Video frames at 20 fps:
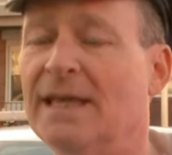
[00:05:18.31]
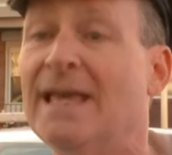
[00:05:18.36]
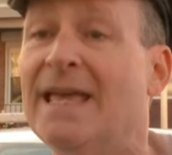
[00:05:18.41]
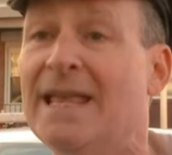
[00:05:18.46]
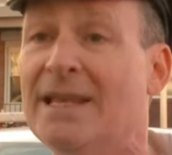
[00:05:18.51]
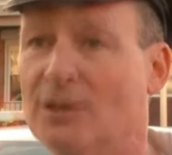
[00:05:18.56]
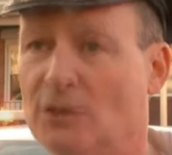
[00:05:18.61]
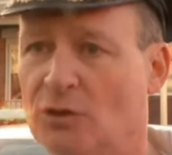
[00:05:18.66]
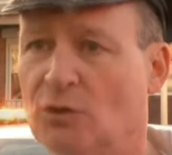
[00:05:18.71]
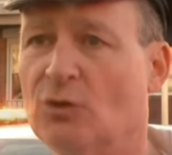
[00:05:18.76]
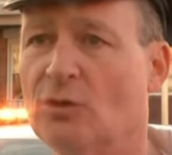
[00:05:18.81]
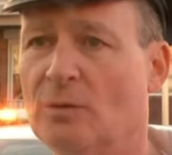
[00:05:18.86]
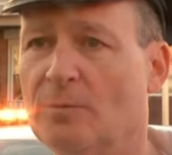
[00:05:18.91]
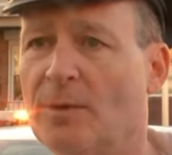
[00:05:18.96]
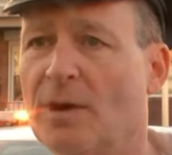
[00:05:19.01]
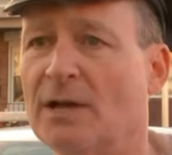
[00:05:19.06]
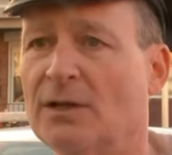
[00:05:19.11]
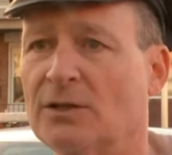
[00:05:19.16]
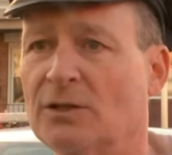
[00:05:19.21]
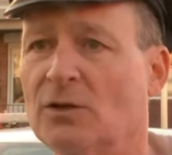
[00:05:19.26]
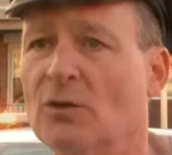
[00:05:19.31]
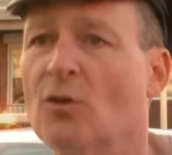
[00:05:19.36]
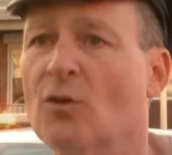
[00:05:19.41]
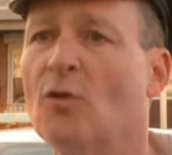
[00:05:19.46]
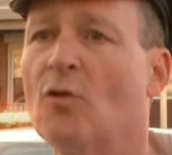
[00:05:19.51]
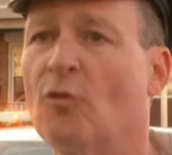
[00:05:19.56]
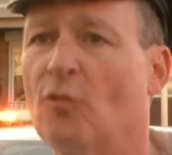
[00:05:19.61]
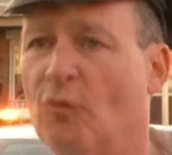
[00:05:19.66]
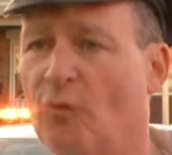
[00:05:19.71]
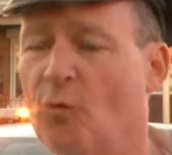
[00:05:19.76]
into the bus
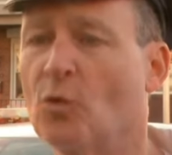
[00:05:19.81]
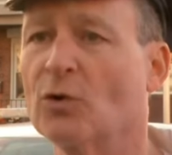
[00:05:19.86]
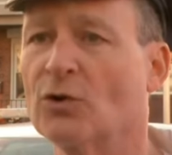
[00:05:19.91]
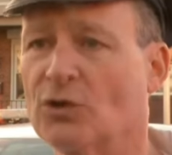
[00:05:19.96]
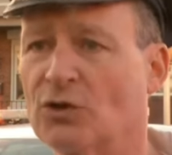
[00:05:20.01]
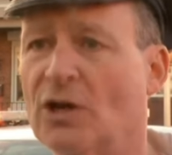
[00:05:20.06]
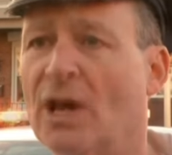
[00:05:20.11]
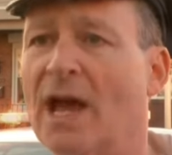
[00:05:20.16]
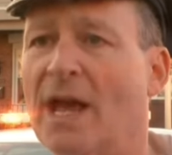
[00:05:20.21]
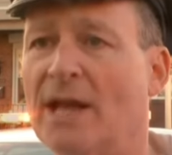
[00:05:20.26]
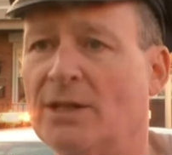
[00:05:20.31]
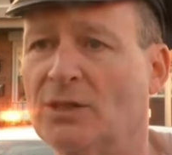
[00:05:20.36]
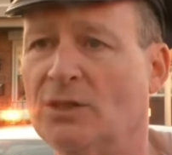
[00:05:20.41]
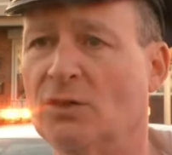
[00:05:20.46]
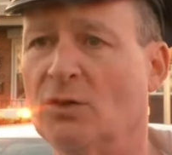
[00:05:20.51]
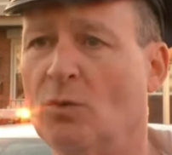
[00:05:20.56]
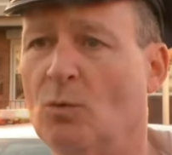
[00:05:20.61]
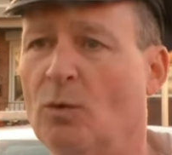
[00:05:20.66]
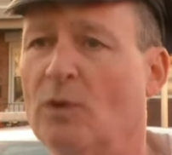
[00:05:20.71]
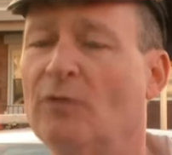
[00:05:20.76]
four shots.